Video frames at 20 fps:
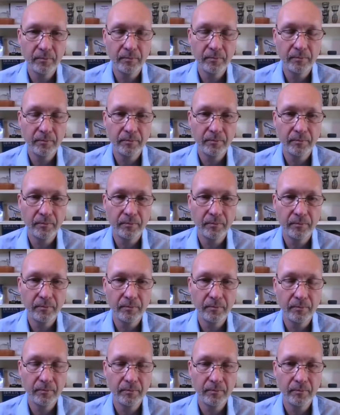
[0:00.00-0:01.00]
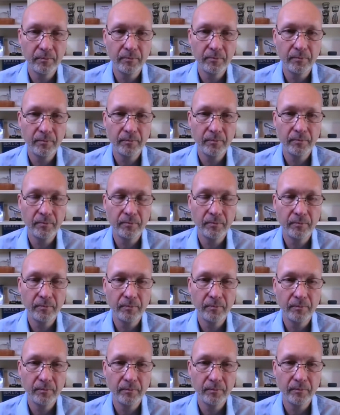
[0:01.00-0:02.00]

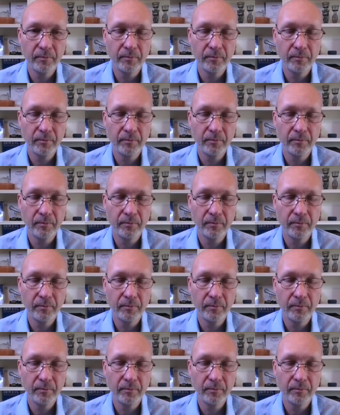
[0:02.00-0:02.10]
[no speech]